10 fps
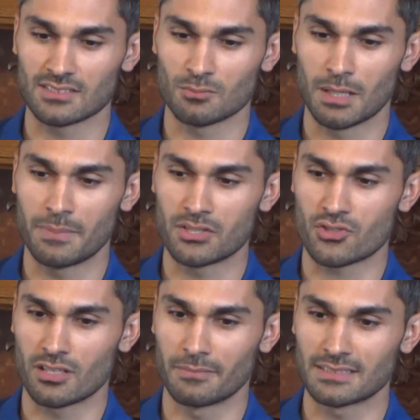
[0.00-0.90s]
So my big
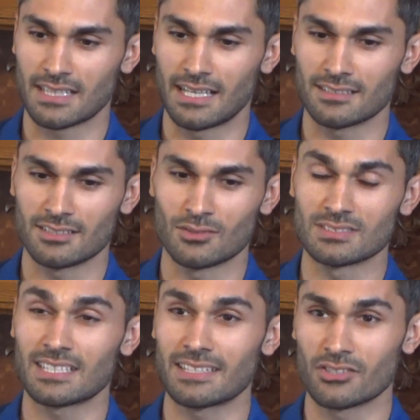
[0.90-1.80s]
dream is that, in
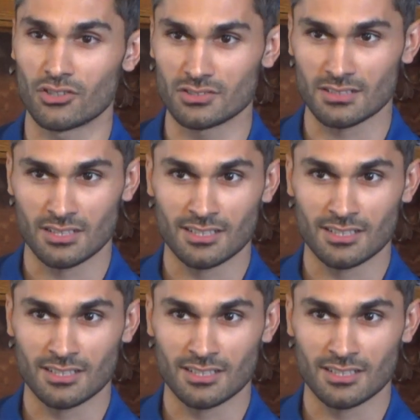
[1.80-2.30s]
10 years,